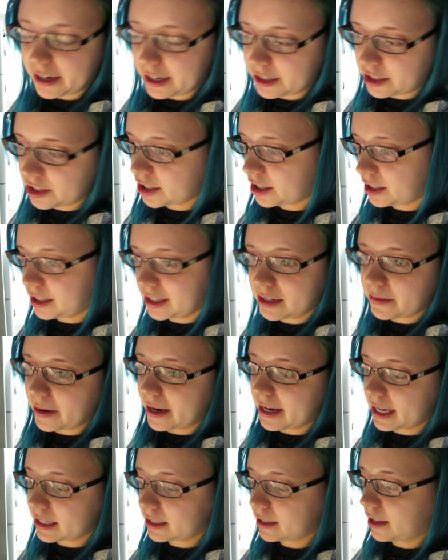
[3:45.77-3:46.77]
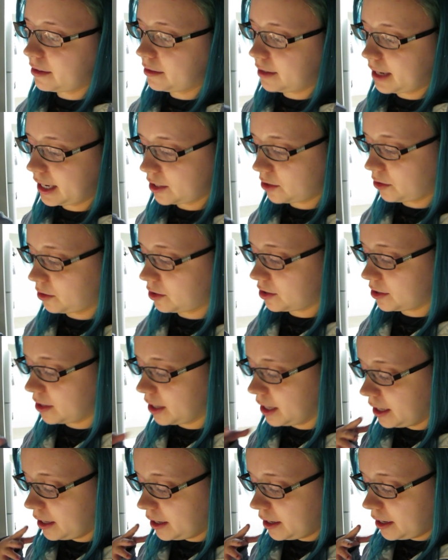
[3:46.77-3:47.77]
I just cleaned my desk the other day, so it's
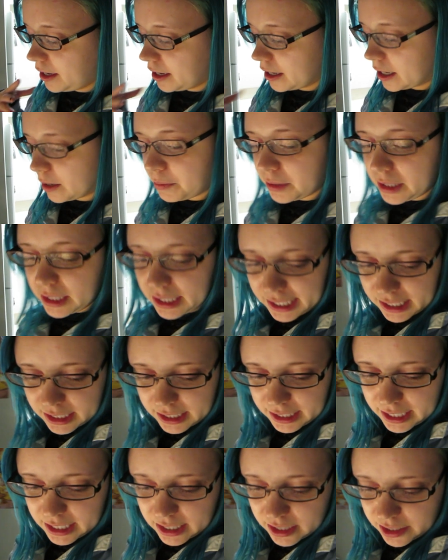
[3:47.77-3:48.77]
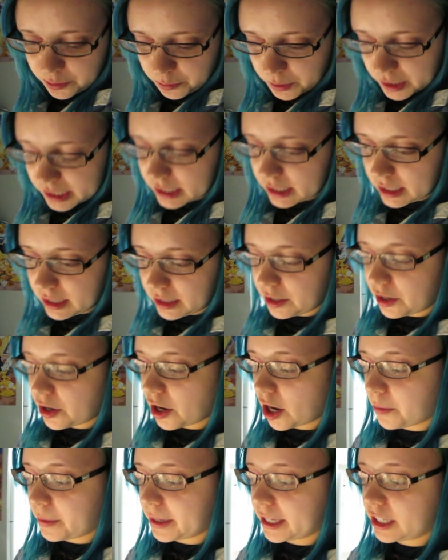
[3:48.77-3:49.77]
completely clean and it wasn't in the
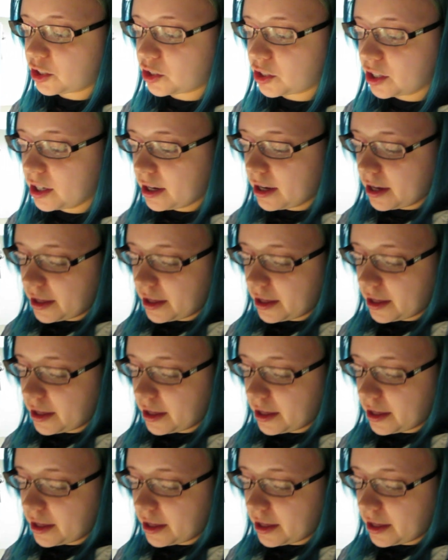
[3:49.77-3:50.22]
garbage.